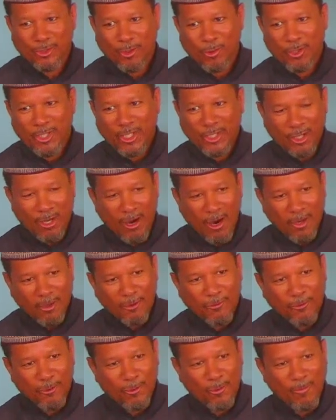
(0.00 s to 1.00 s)
So Lita
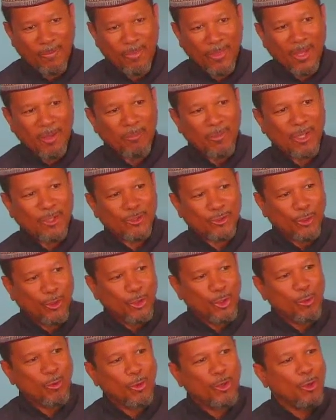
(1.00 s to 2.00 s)
Arafu means so
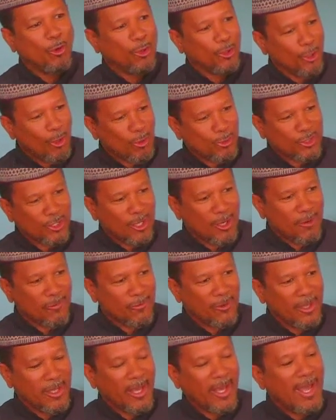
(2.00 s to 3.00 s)
you know
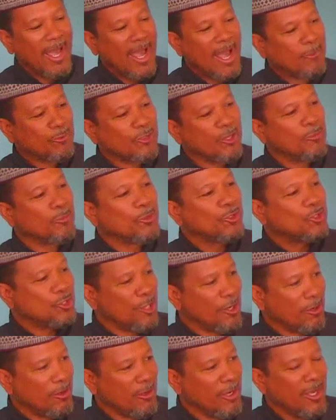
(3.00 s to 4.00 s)
yourself and have something to
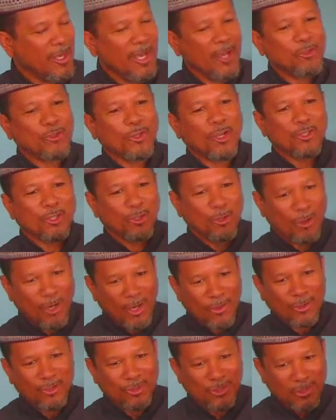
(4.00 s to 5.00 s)
share as you get to know
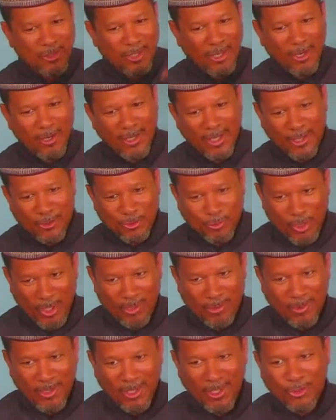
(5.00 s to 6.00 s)
others uh, as
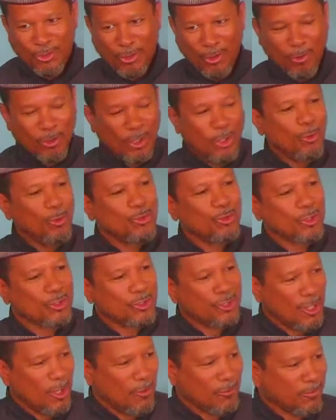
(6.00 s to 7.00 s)
well. So don't lose
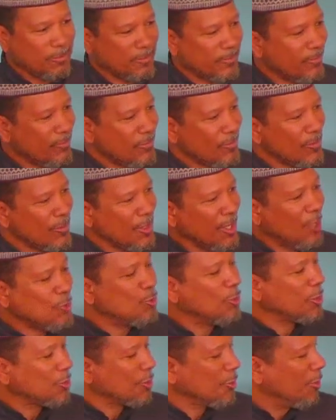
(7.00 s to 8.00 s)
yourself
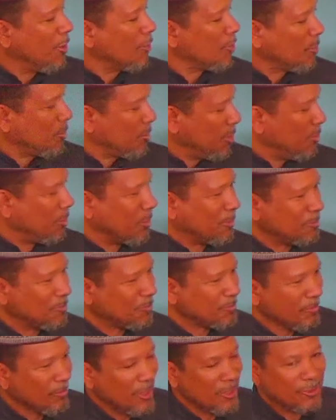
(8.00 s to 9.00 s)
as you get to know other people.
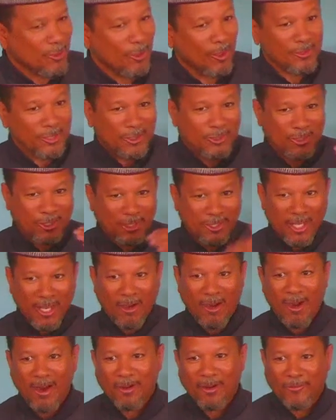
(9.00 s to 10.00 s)
So this is a
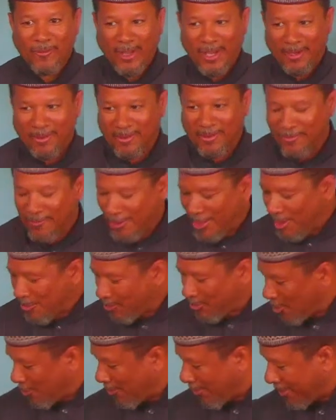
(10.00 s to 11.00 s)
Dale Arafat, very
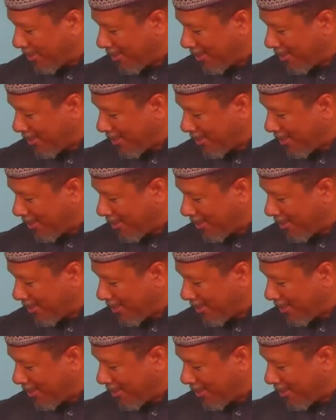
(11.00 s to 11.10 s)
appropriate.